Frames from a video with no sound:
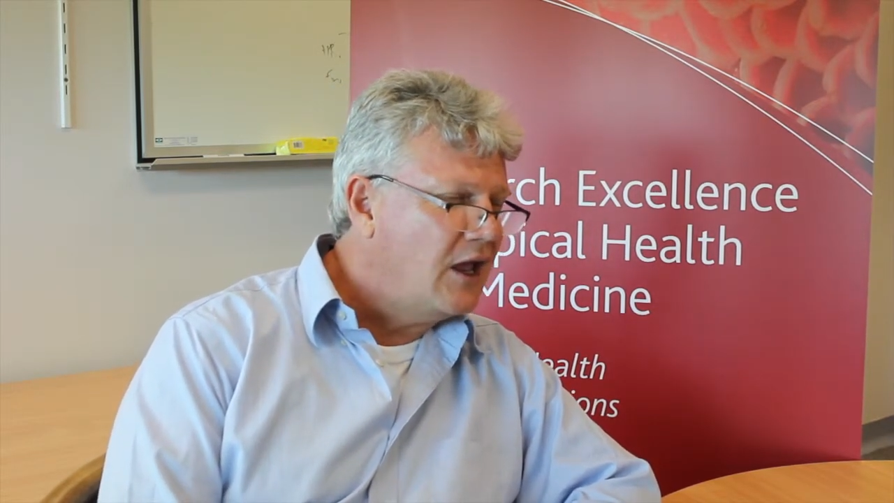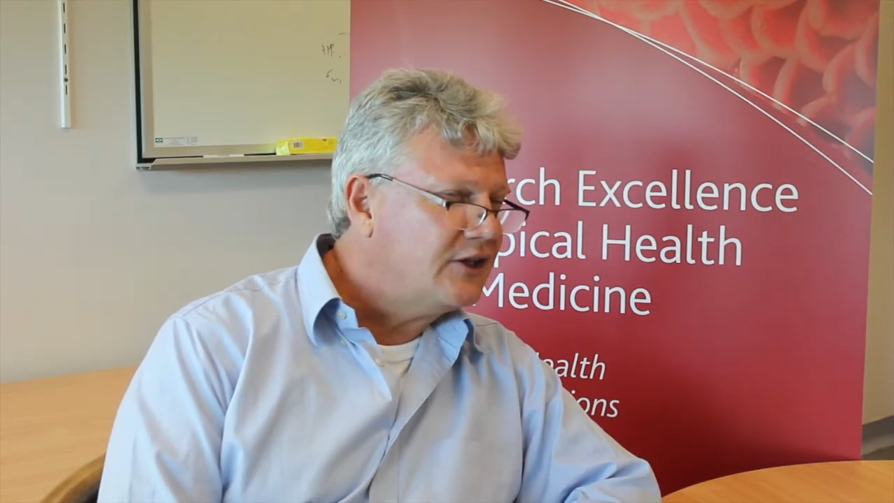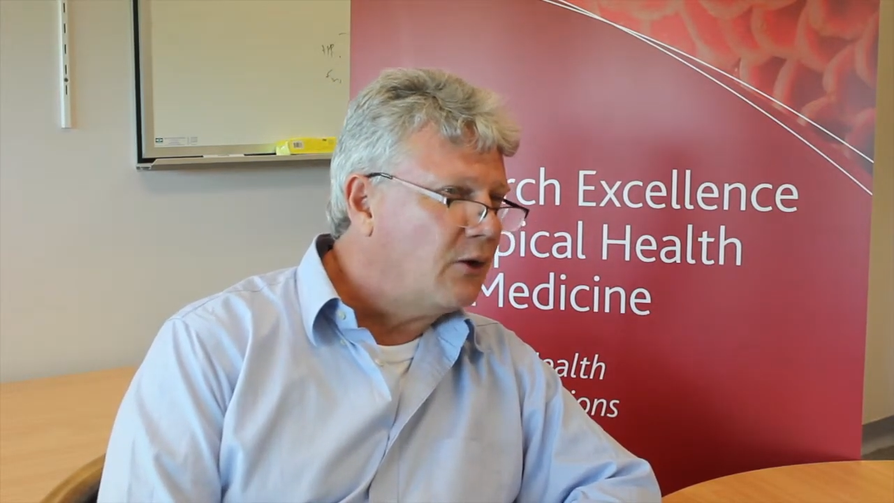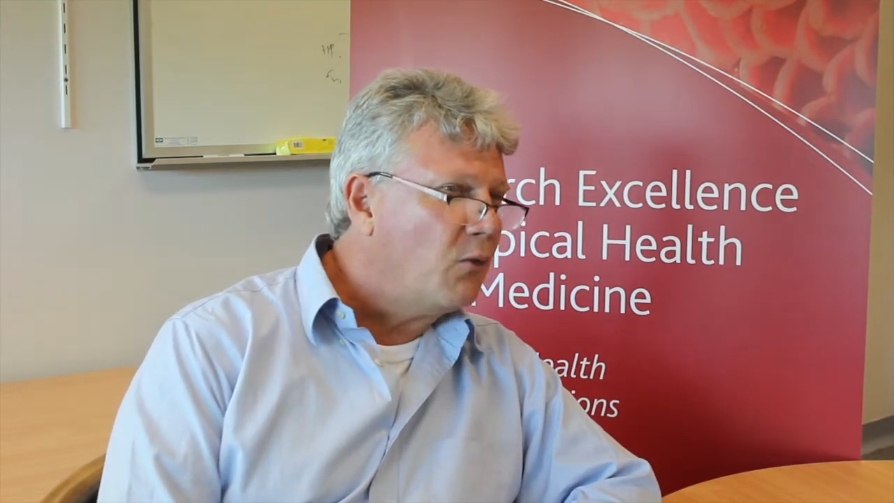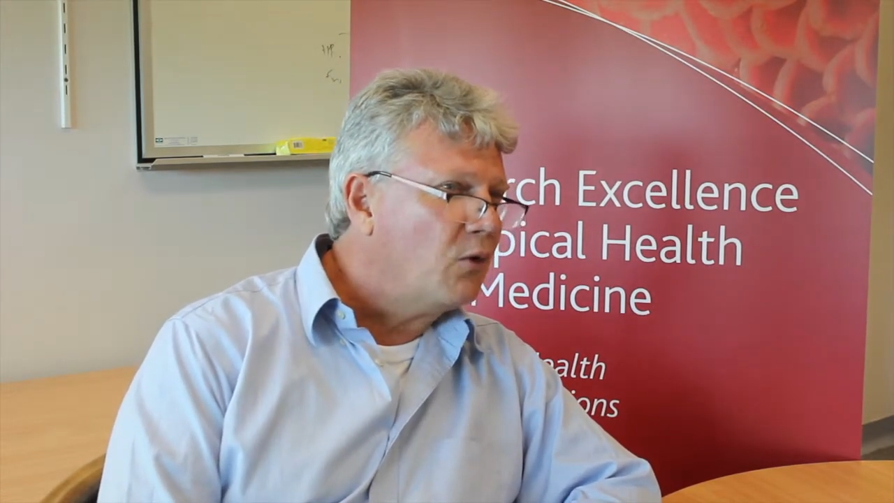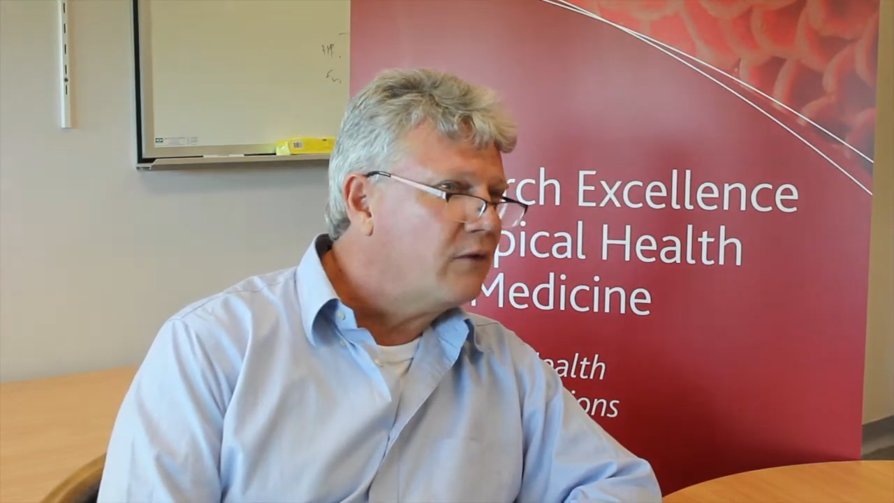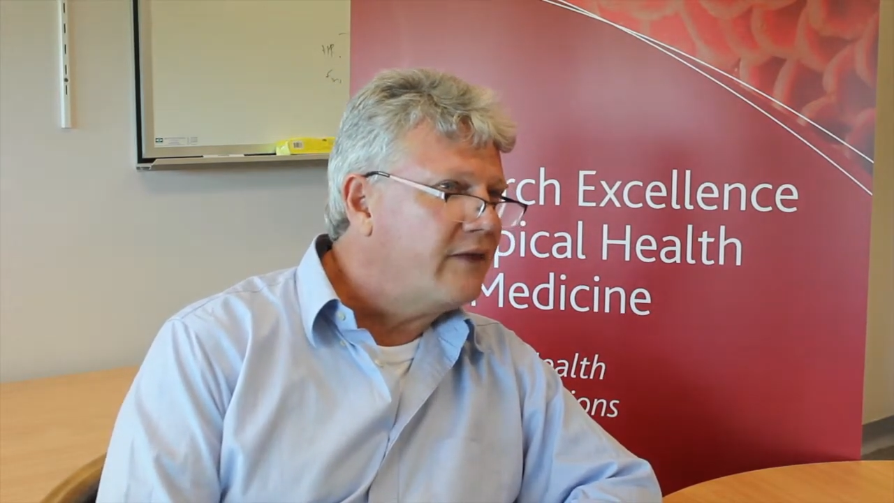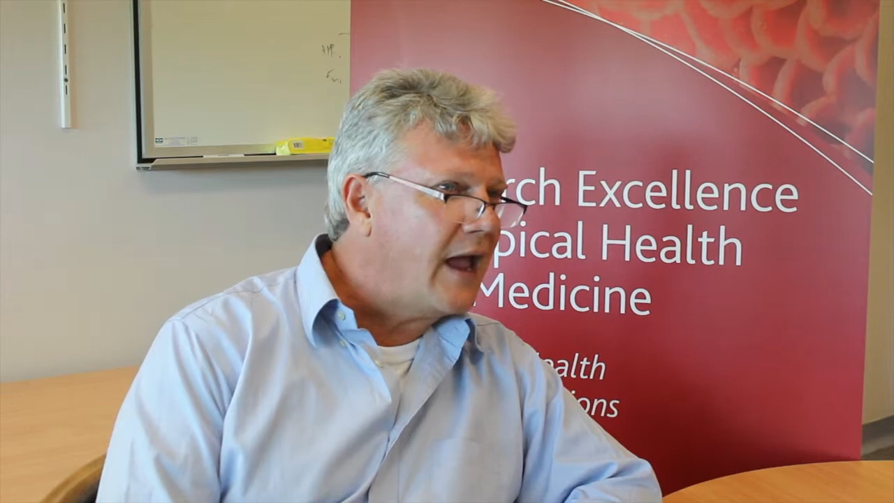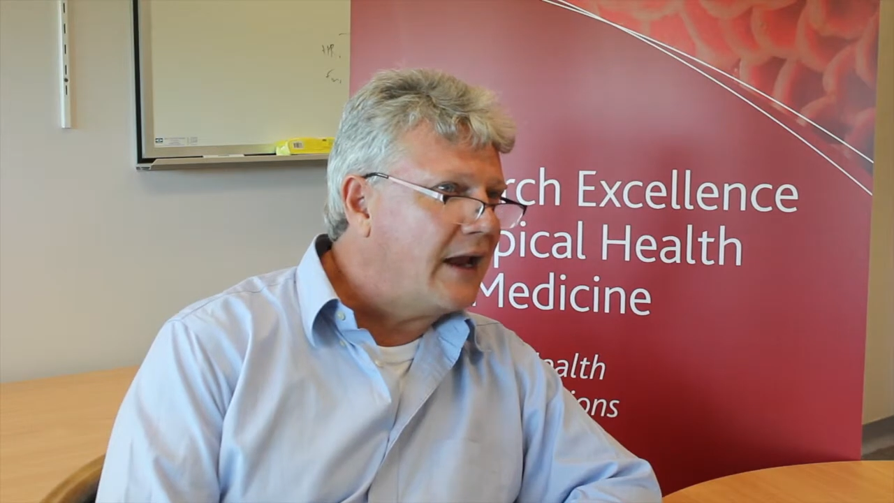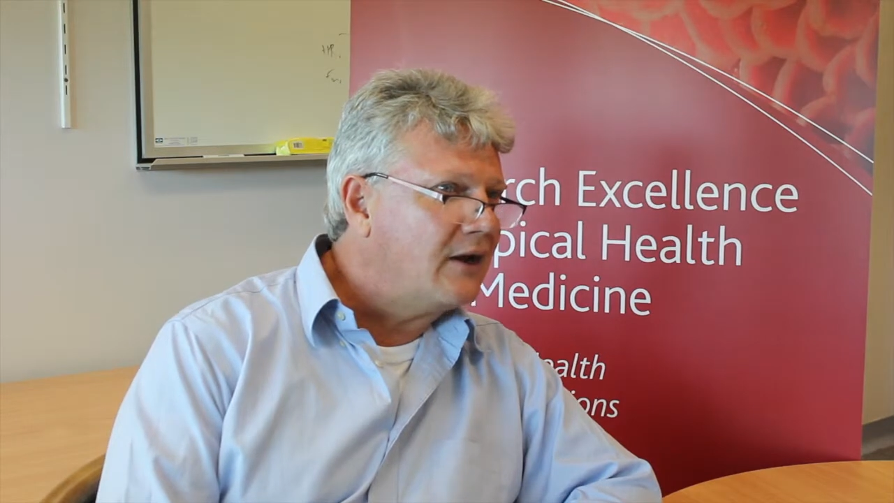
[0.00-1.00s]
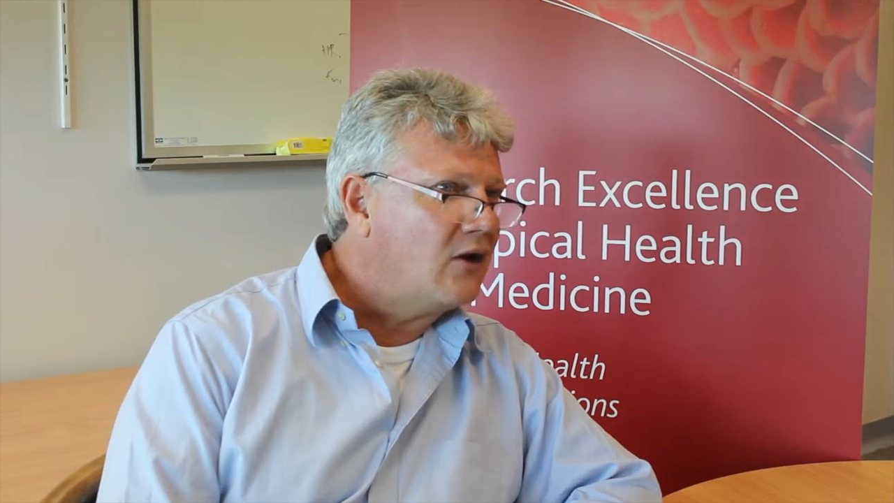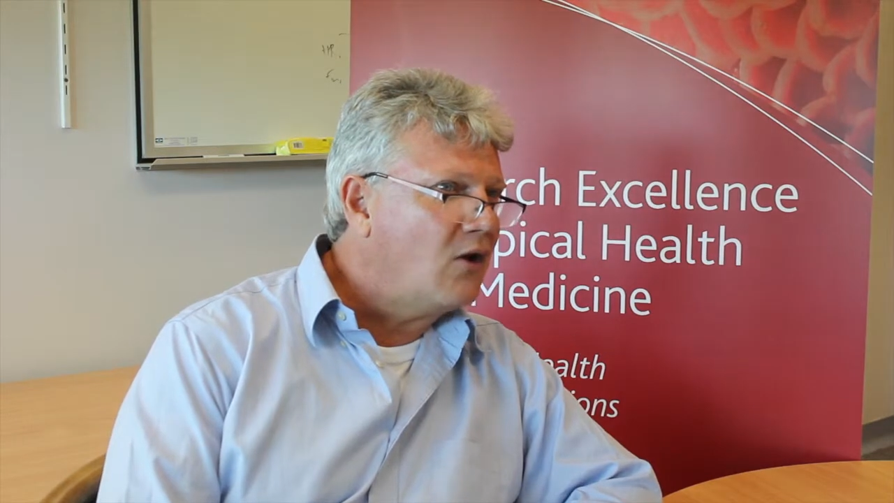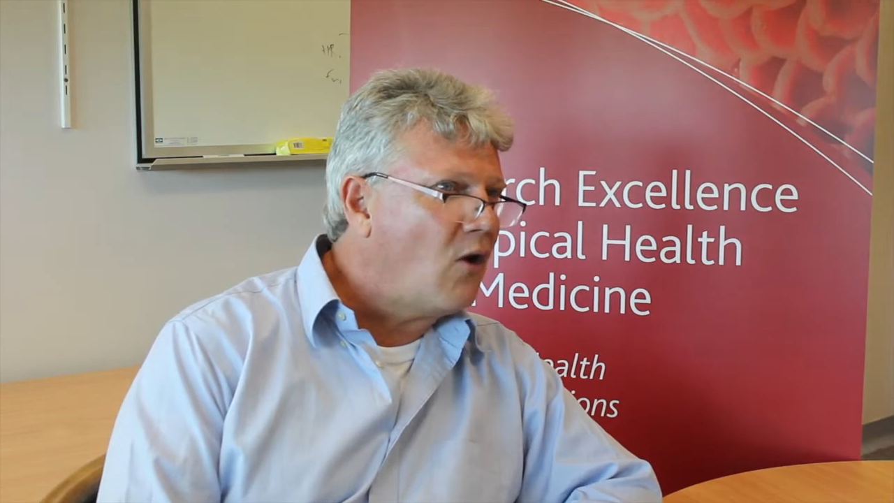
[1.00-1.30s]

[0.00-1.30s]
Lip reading: So all of that